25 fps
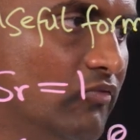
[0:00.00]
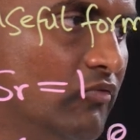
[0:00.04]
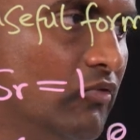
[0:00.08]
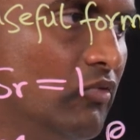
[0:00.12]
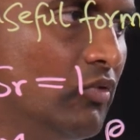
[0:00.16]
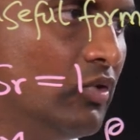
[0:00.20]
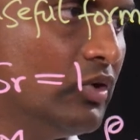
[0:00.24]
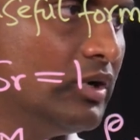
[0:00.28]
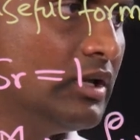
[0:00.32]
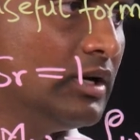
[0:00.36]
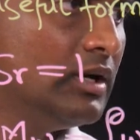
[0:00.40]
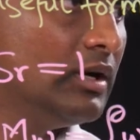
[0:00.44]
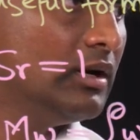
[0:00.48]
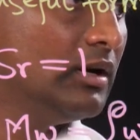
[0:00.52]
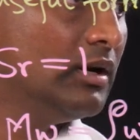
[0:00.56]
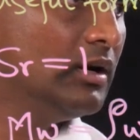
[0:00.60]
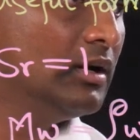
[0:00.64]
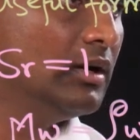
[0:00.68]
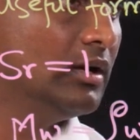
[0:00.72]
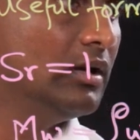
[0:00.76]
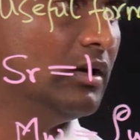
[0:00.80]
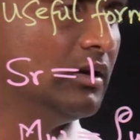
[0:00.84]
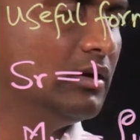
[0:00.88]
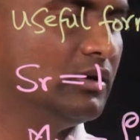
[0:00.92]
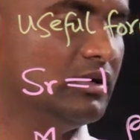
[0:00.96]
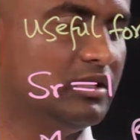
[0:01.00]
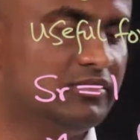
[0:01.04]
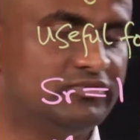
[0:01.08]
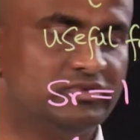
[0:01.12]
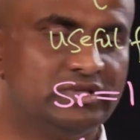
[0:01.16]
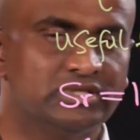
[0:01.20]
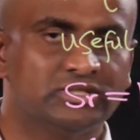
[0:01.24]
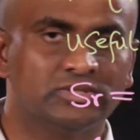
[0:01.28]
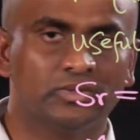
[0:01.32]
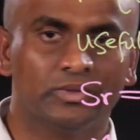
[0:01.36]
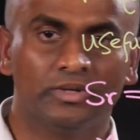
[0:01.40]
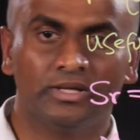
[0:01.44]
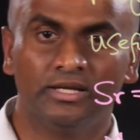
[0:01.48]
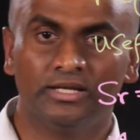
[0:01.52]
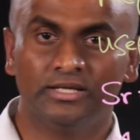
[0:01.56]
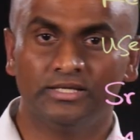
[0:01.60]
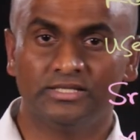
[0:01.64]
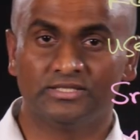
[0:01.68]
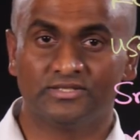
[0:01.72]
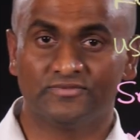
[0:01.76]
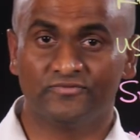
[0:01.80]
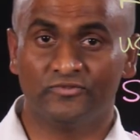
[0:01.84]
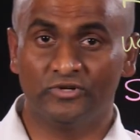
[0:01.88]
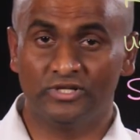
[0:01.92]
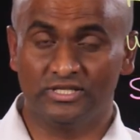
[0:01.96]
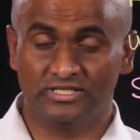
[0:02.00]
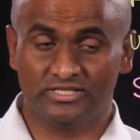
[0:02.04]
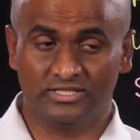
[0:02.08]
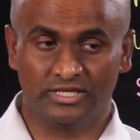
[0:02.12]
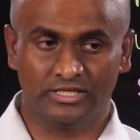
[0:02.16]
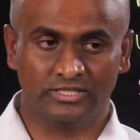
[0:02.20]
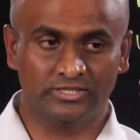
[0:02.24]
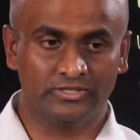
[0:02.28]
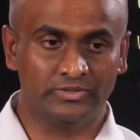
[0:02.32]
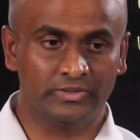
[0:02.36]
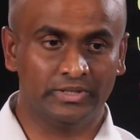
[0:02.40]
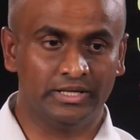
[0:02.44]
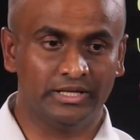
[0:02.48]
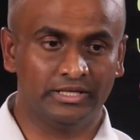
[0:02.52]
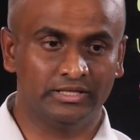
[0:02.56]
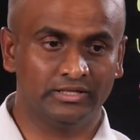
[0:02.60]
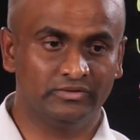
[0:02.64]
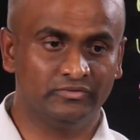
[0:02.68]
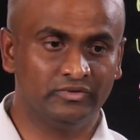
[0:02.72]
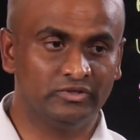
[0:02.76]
water if the soil is fully saturated